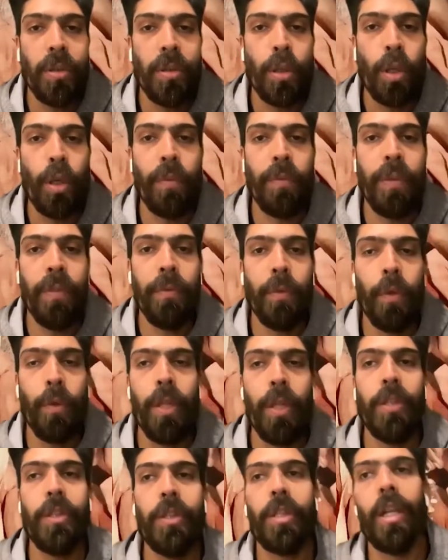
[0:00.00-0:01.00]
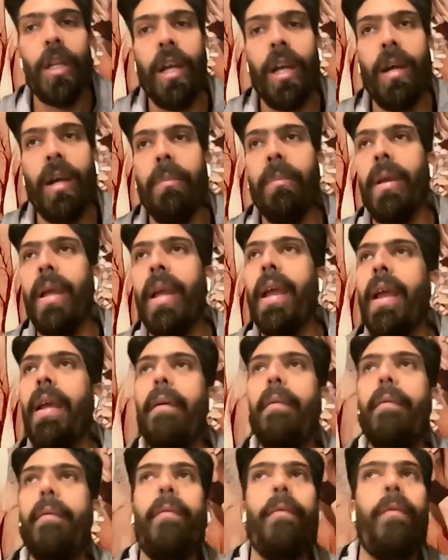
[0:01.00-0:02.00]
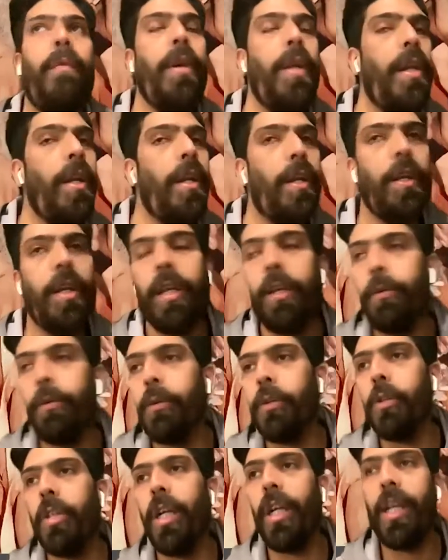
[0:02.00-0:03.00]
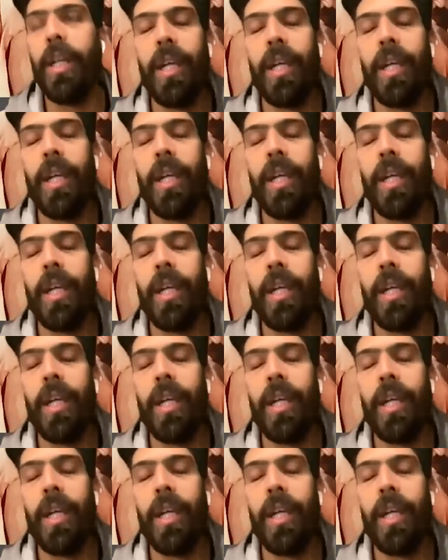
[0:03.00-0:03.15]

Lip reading: of devotees come every year he was there.